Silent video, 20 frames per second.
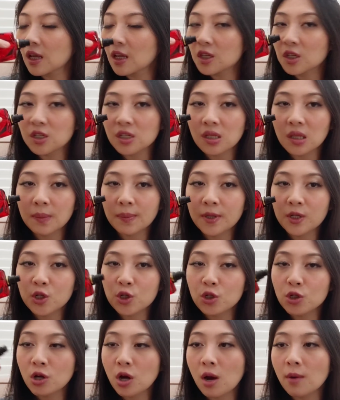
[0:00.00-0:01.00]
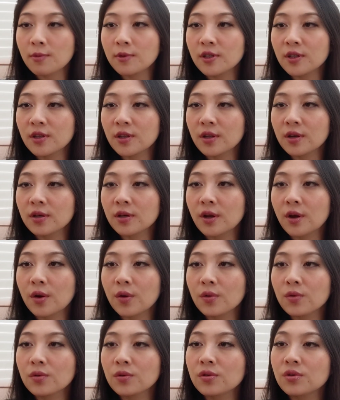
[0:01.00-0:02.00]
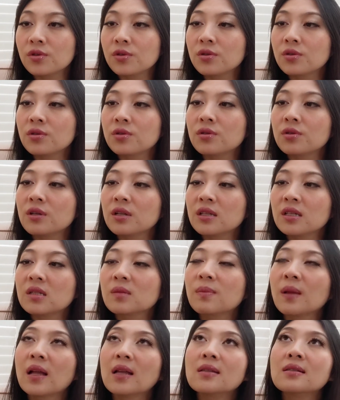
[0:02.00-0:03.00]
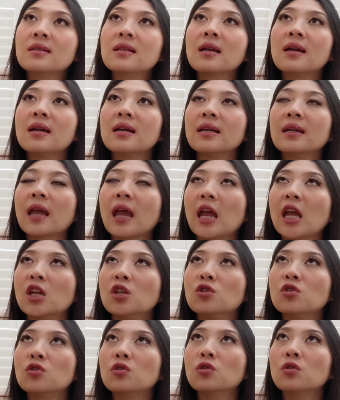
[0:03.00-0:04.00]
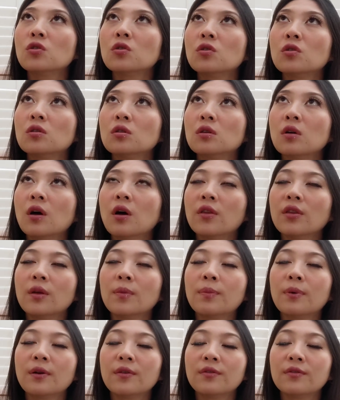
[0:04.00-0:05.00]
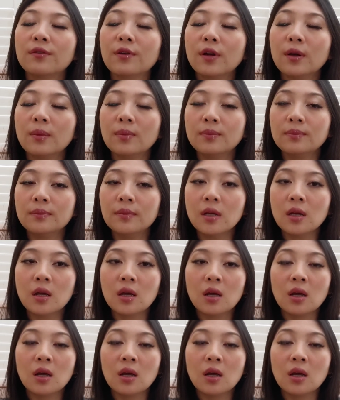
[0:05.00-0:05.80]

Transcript: it's a little bit sharp to the nose it smells like angel eau de parfum